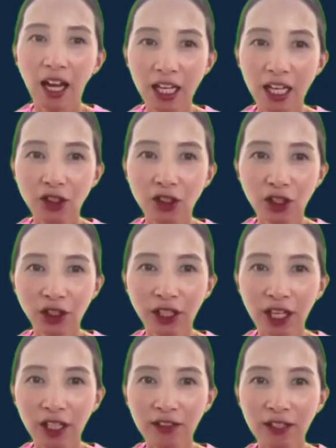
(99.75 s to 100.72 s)
Let's
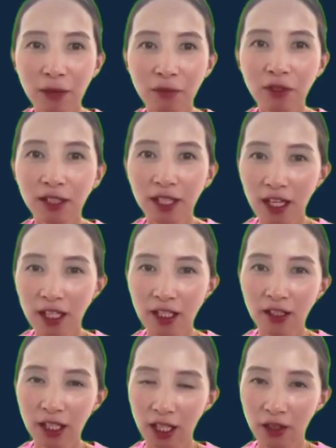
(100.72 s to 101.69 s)
look at some
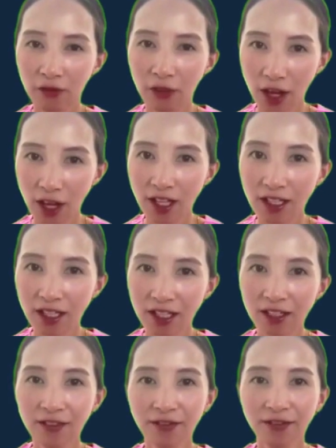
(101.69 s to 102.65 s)
statistics first.
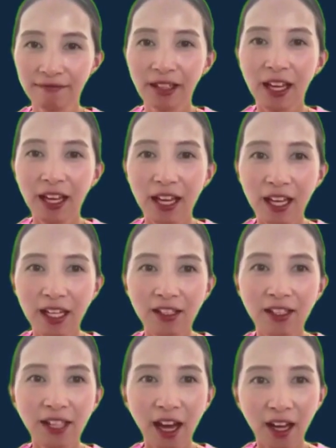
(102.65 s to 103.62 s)
It
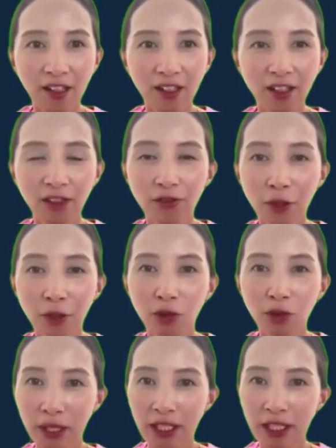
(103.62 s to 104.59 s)
is data from
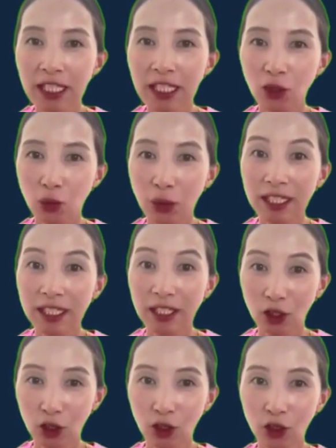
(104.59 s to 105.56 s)

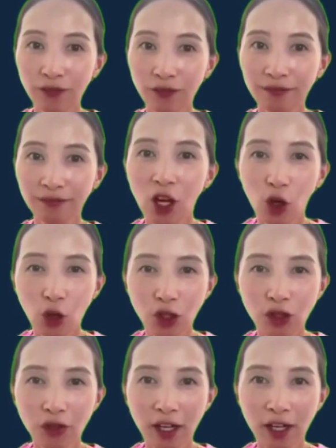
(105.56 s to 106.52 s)
2022,
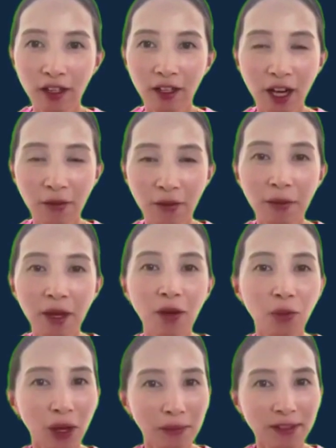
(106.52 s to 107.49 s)
Australian government
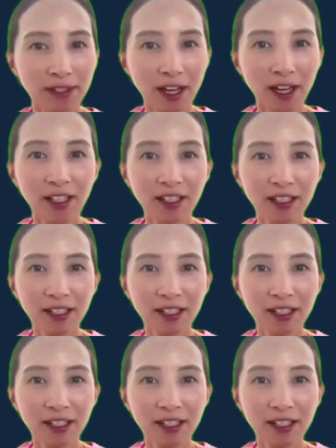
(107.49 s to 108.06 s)
website.